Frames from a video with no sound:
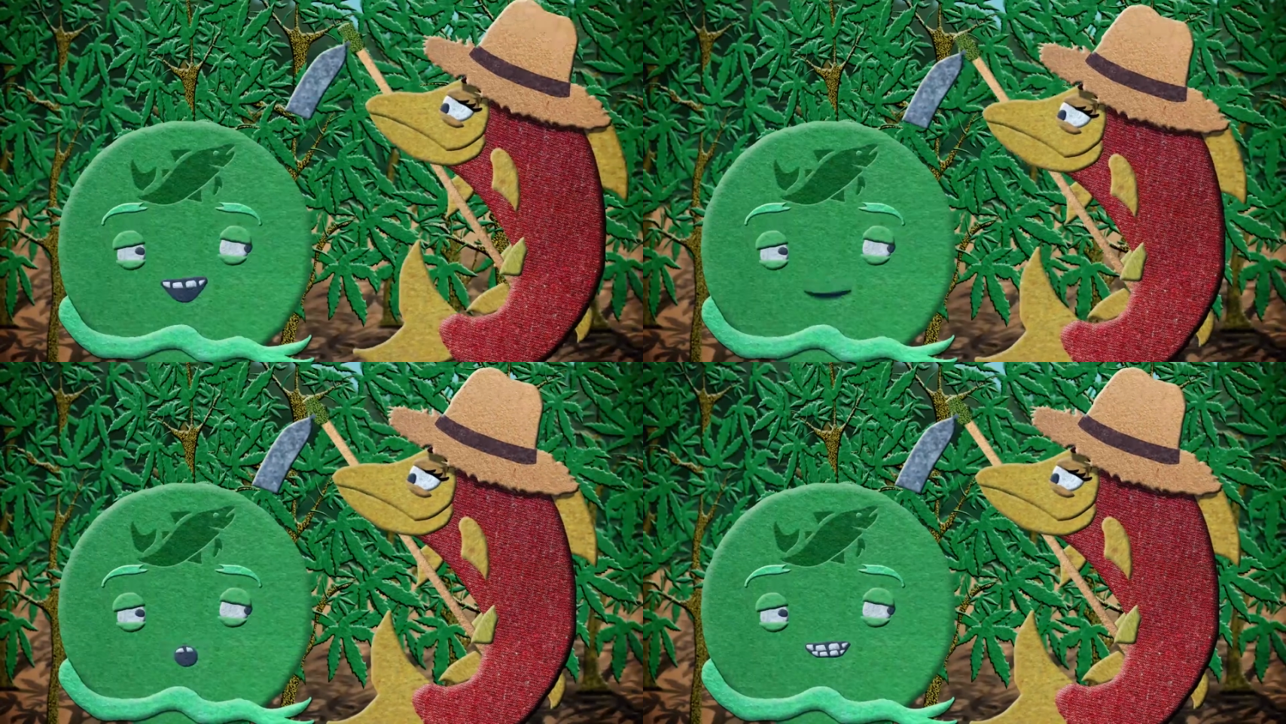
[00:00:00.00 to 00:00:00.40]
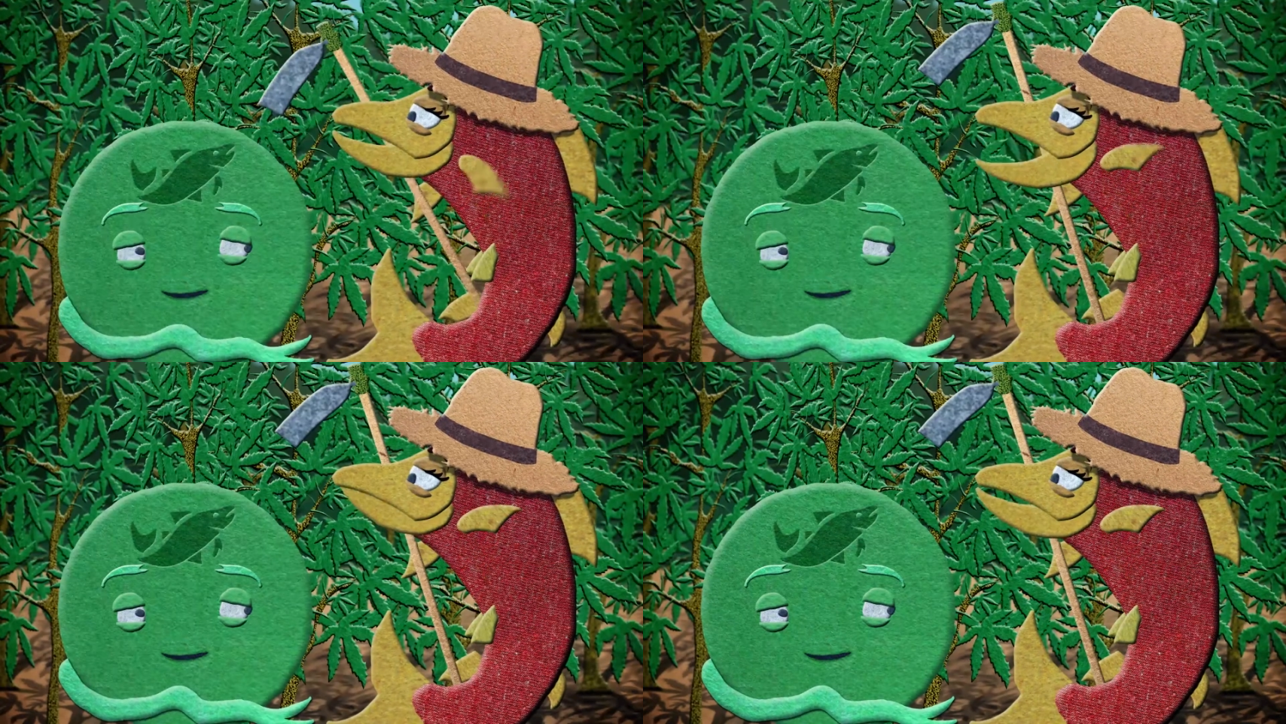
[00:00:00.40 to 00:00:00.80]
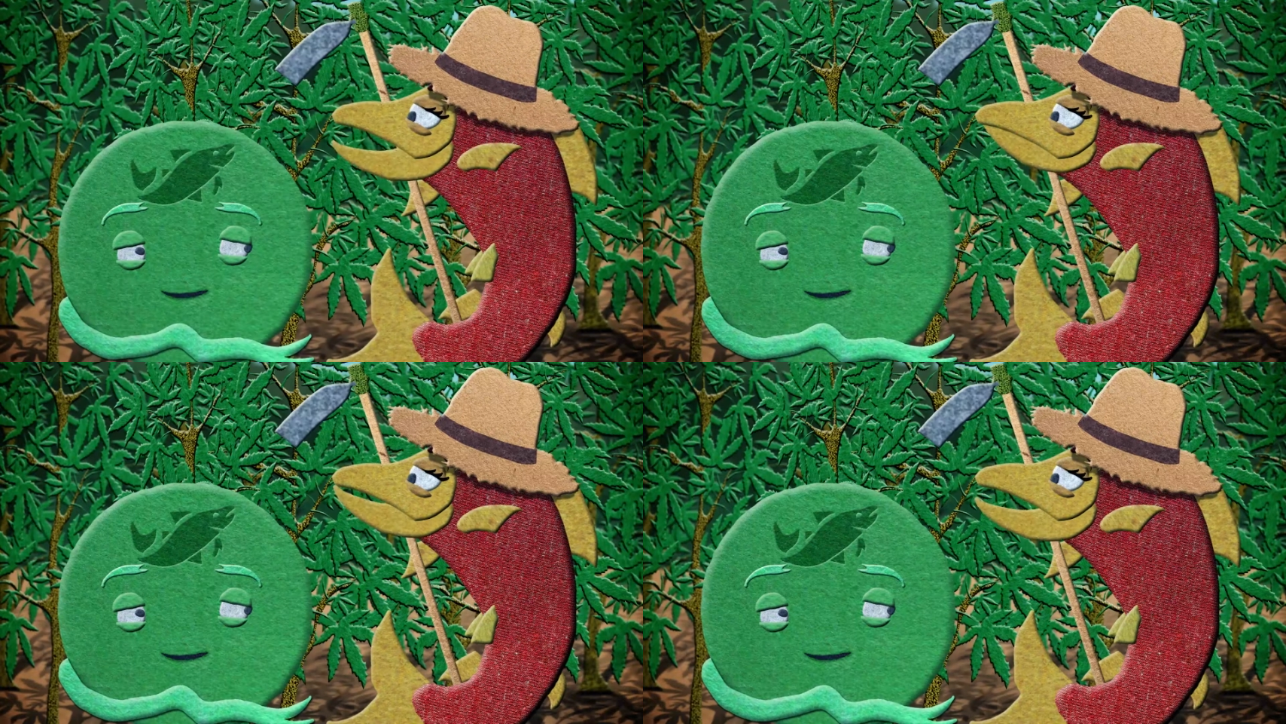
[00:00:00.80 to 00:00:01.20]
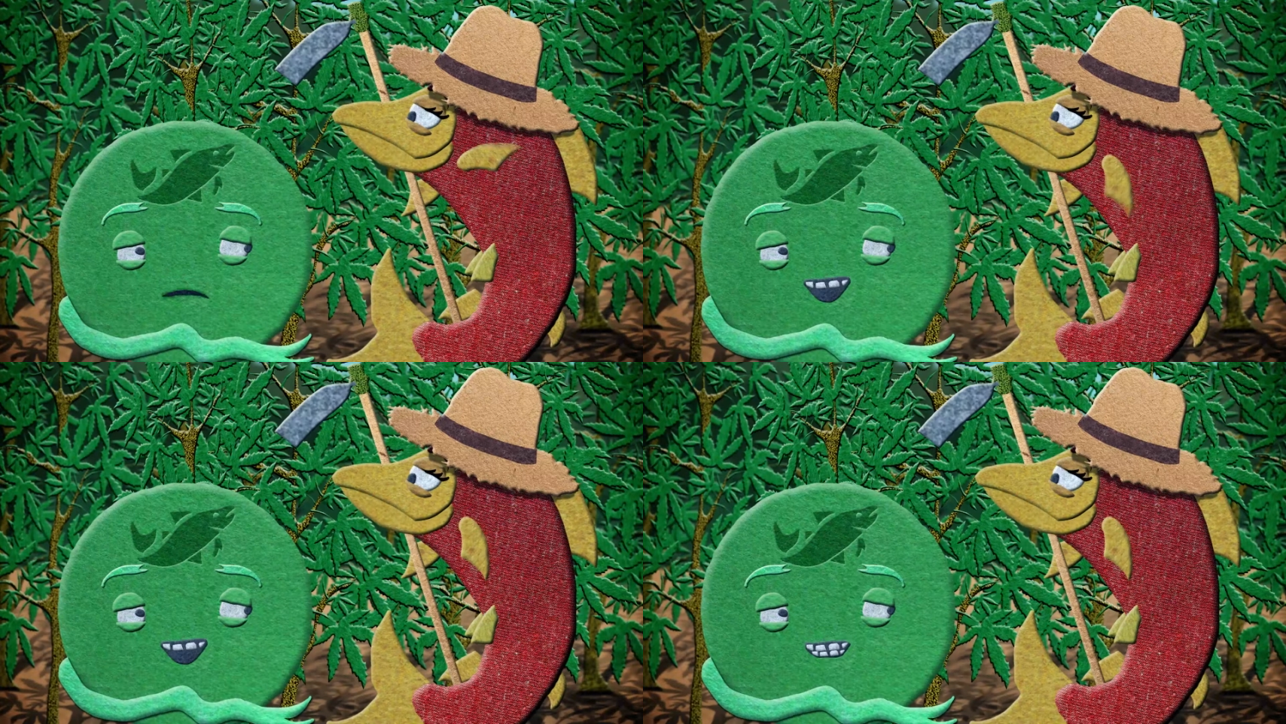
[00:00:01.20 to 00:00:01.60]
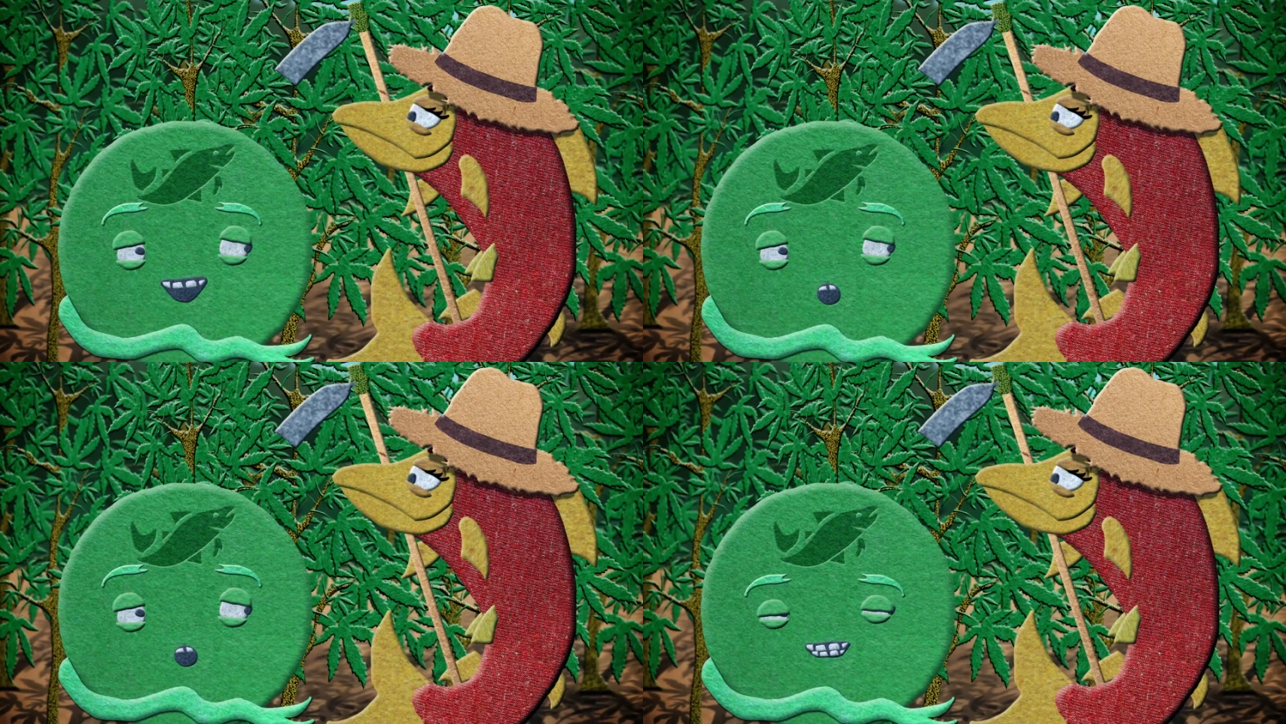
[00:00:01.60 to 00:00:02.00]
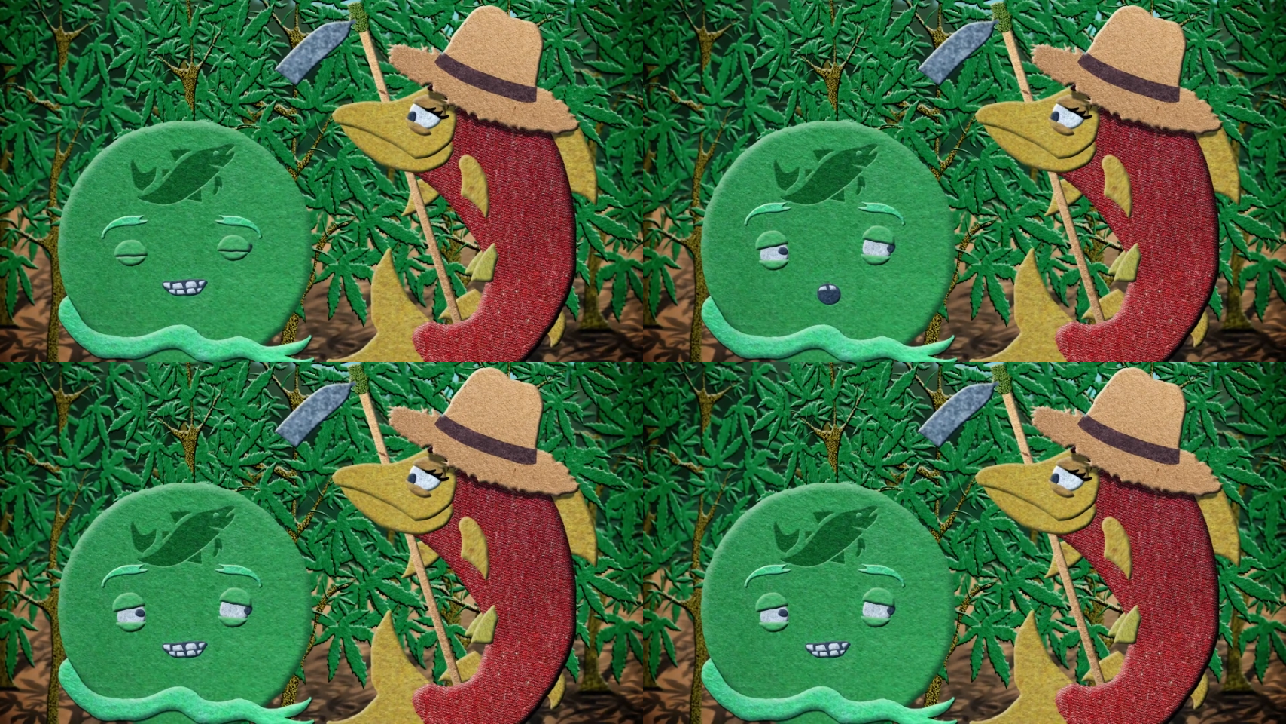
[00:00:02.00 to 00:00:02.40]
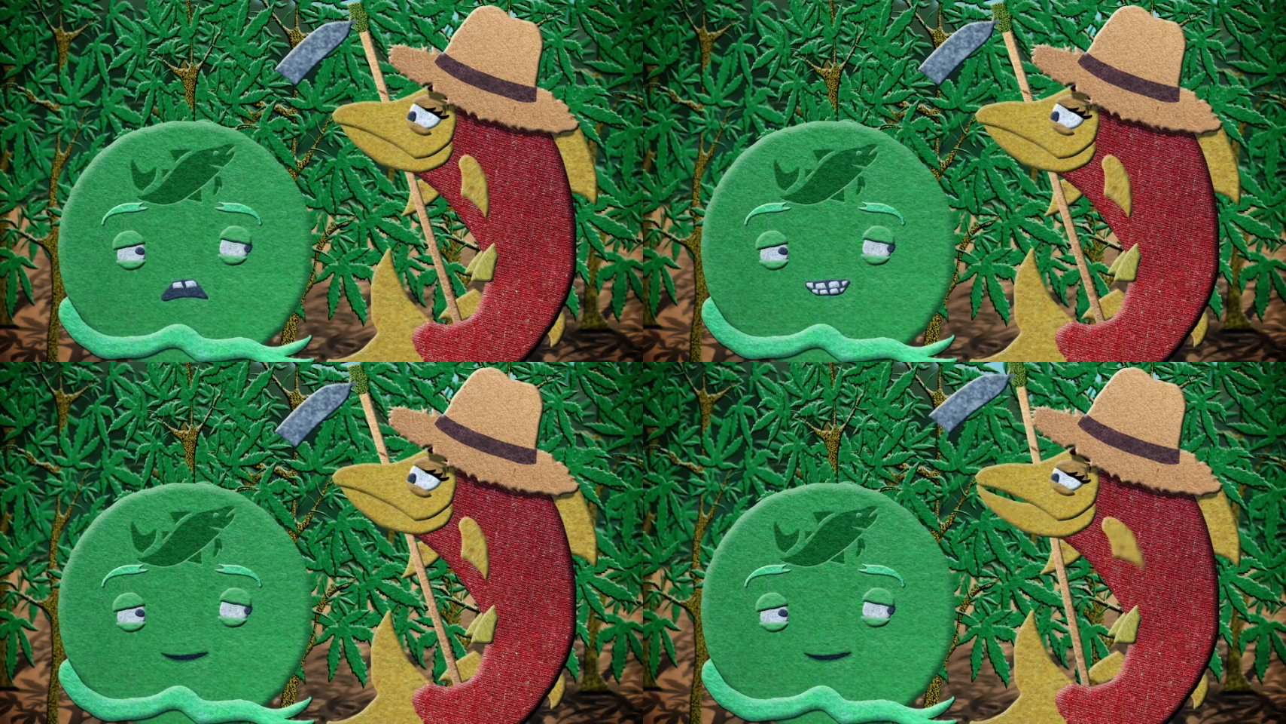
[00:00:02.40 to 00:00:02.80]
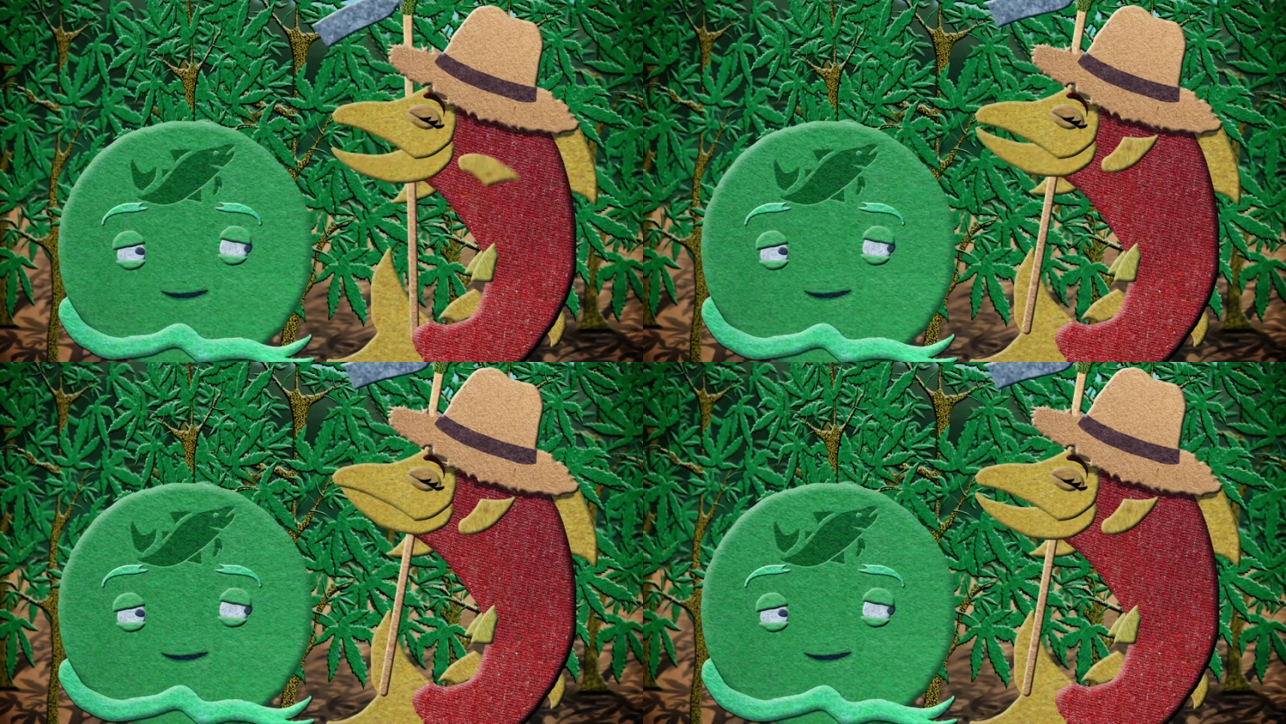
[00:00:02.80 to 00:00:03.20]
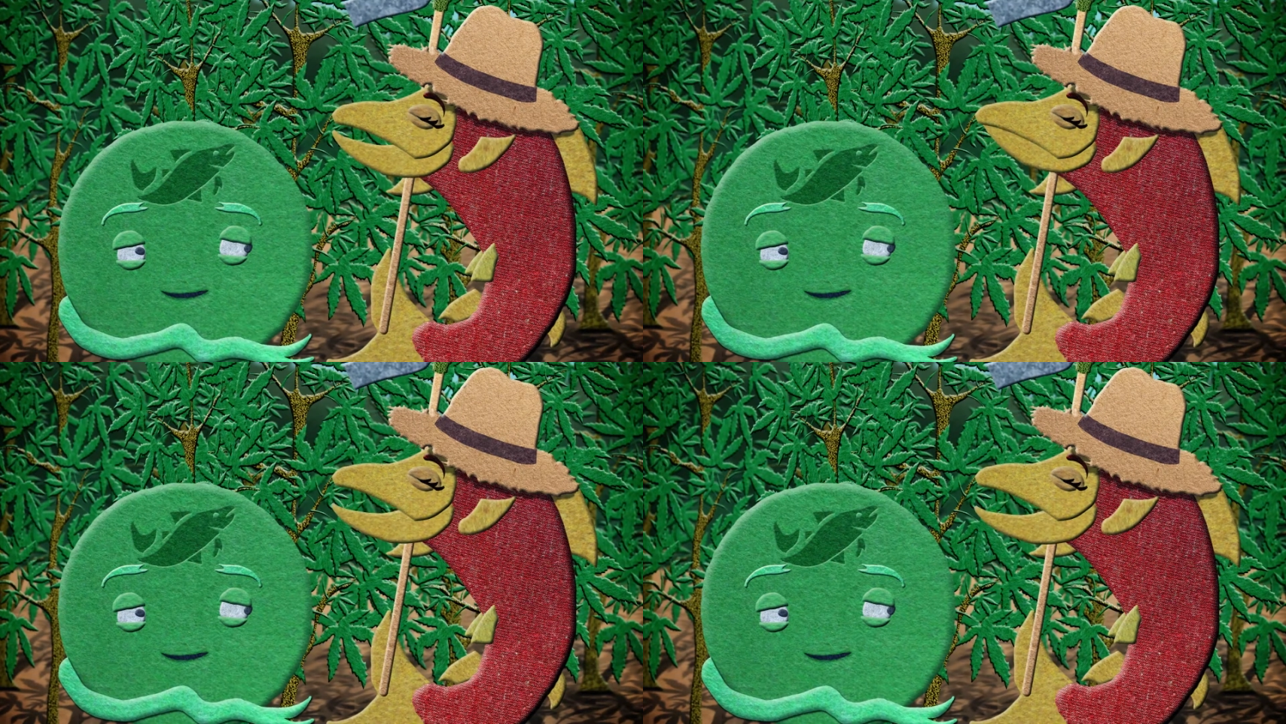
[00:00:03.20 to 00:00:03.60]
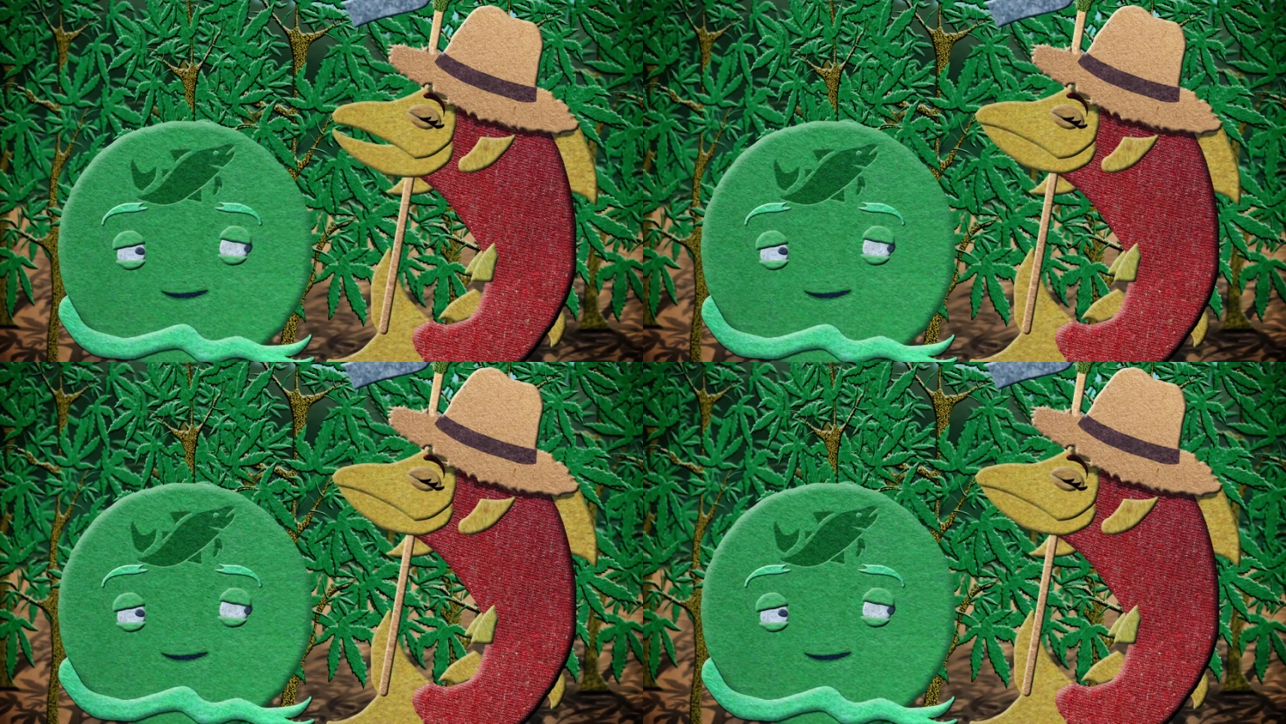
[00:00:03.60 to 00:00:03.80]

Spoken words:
[unreadable: no face in view]